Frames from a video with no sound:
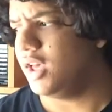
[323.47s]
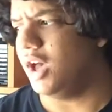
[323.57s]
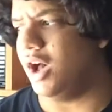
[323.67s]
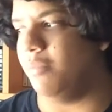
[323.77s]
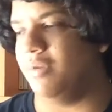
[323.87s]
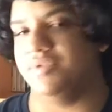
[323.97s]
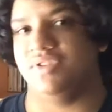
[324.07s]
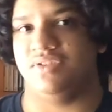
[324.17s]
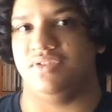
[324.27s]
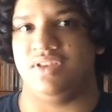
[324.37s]
What was
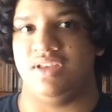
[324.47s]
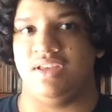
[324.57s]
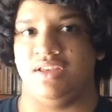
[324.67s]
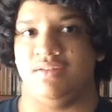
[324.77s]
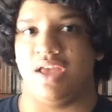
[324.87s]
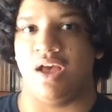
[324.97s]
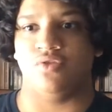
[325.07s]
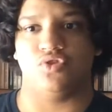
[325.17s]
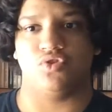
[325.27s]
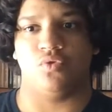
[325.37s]
it? The
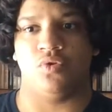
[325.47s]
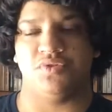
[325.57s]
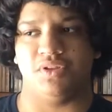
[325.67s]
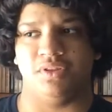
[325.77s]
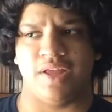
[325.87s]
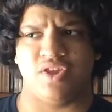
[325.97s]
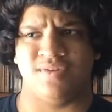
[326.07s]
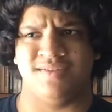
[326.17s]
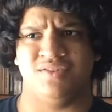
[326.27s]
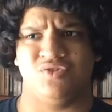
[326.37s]
Elder Scrolls
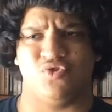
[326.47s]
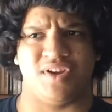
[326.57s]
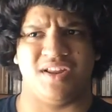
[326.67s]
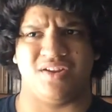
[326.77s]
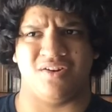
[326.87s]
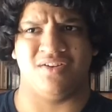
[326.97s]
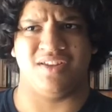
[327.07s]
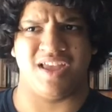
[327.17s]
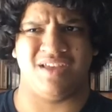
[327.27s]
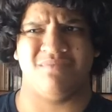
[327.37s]
Legends trading
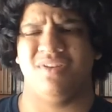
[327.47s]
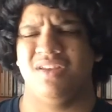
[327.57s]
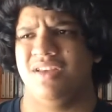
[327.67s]
card game,